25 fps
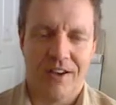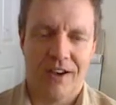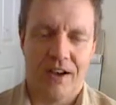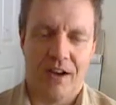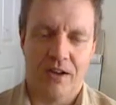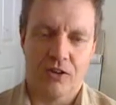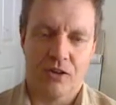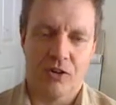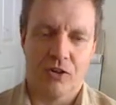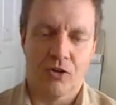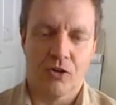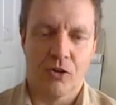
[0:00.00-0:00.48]

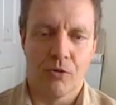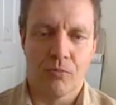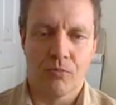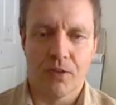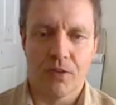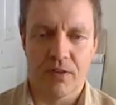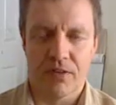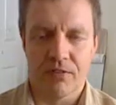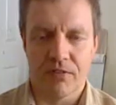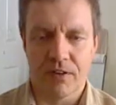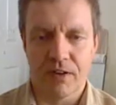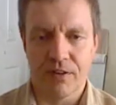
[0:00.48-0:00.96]
and you hope
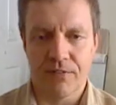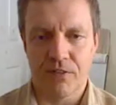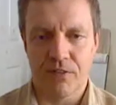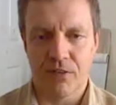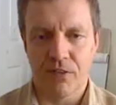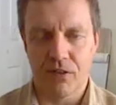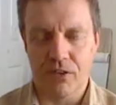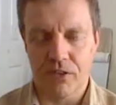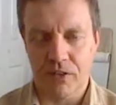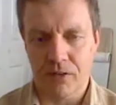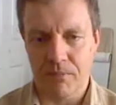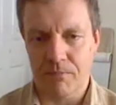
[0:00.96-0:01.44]
that 3 or
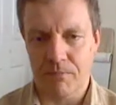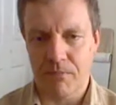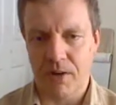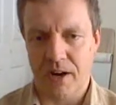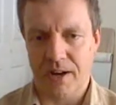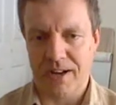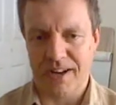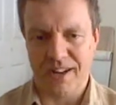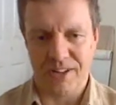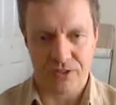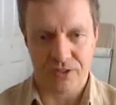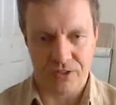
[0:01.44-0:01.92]
4 of them
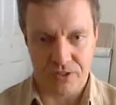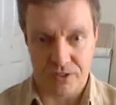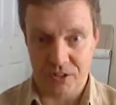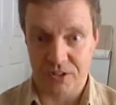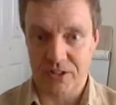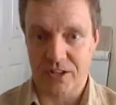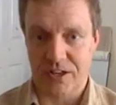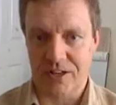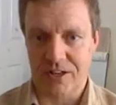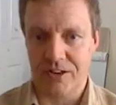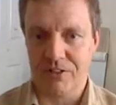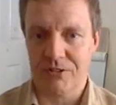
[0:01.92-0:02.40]
might actually
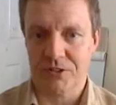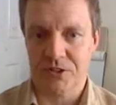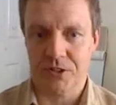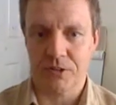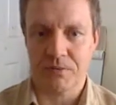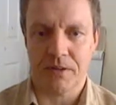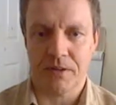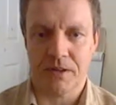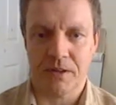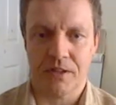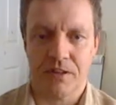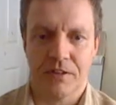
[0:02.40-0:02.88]
turn out
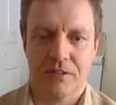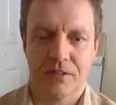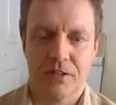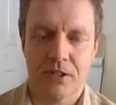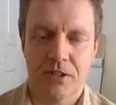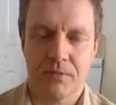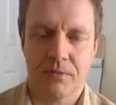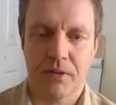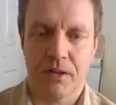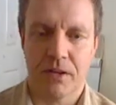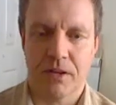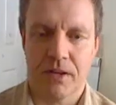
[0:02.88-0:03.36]
to
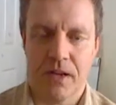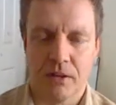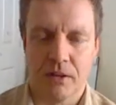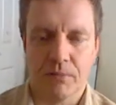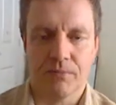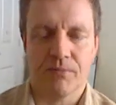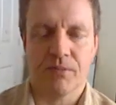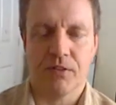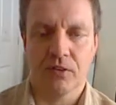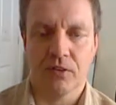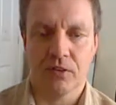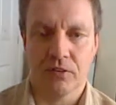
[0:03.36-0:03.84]
be
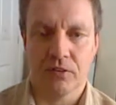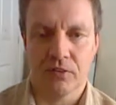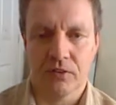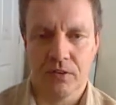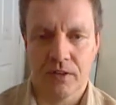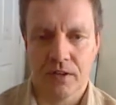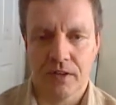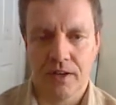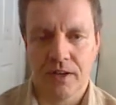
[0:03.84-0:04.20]
helpful